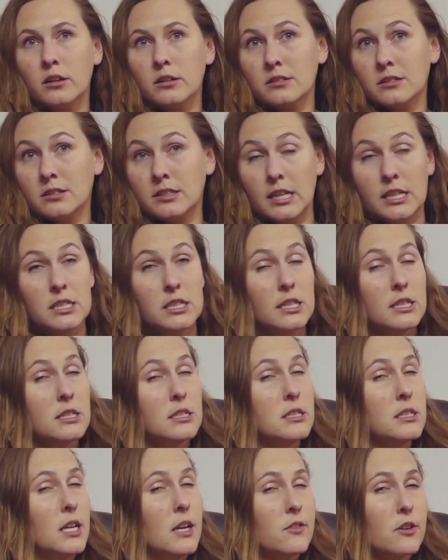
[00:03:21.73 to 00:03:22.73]
since it's
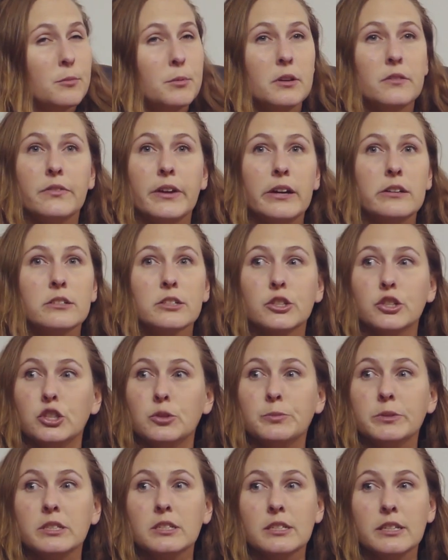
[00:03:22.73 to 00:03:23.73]
never been found in
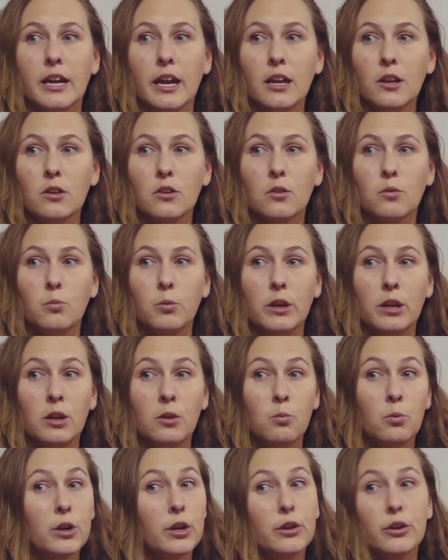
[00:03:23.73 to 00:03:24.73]
humans yet, we
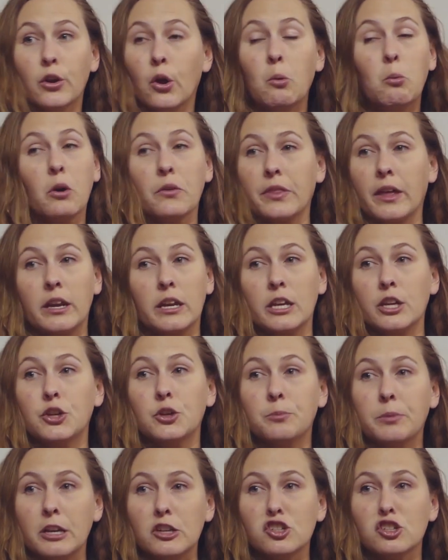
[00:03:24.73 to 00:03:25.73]
wouldn't know what that
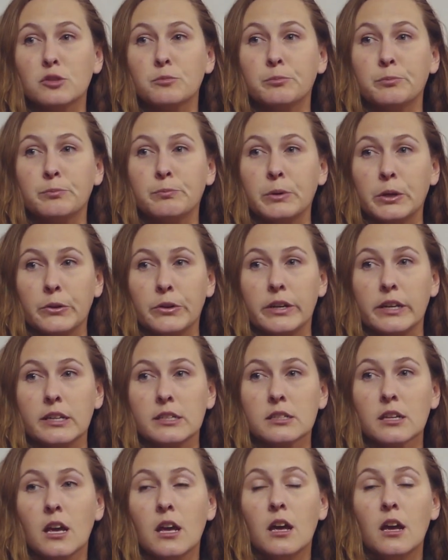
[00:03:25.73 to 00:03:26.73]
incubation period
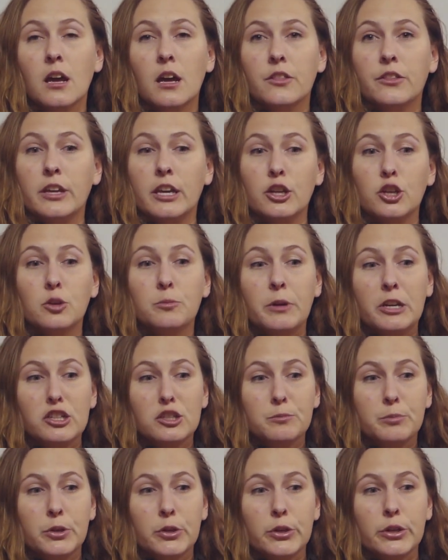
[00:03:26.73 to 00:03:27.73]
is. The
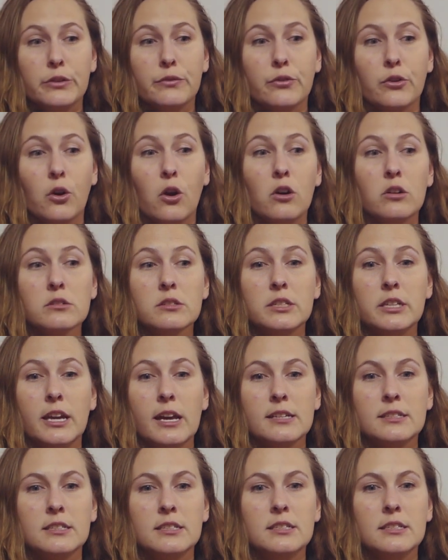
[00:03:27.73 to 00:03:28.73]
incubation period for all
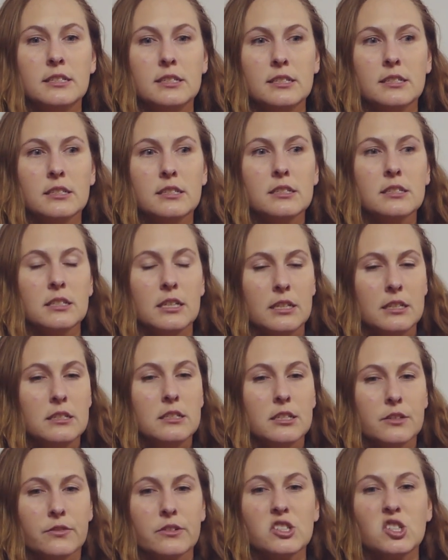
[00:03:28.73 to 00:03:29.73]
TS diseases in
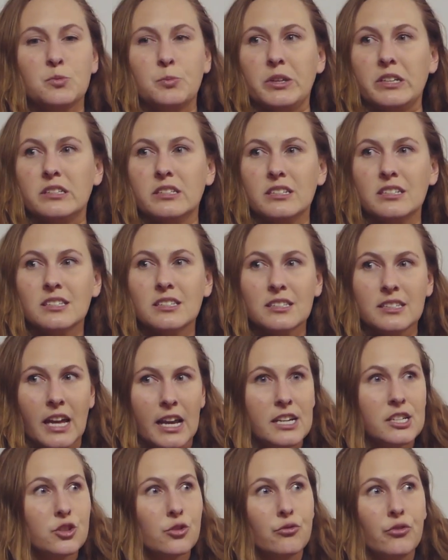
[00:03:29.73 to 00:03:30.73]
different species
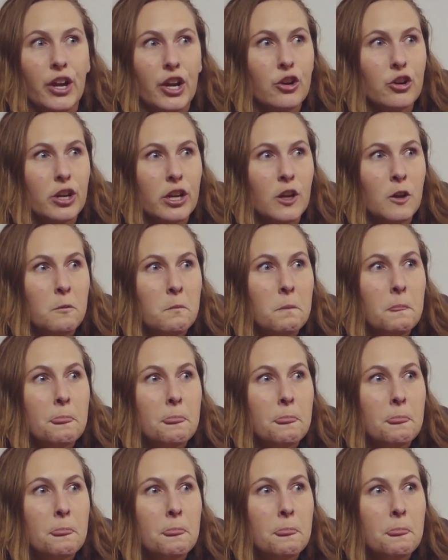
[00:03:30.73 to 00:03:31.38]
tend to vary.